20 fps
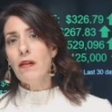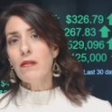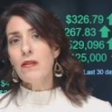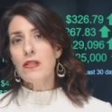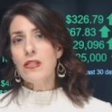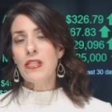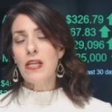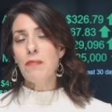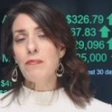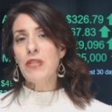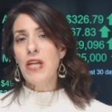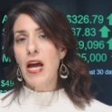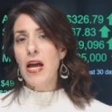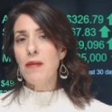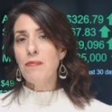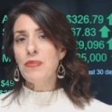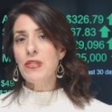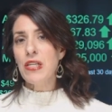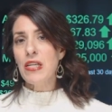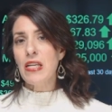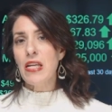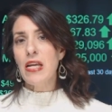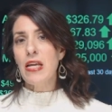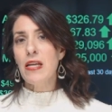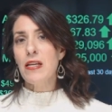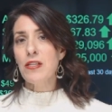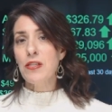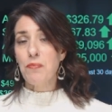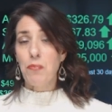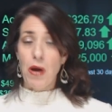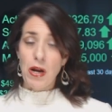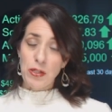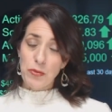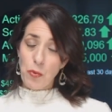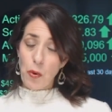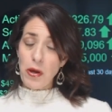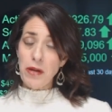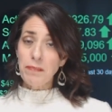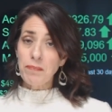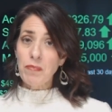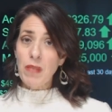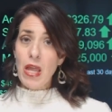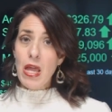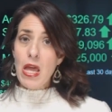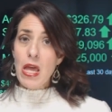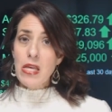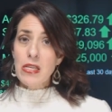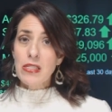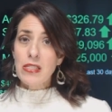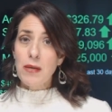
Well, sometimes it is price point,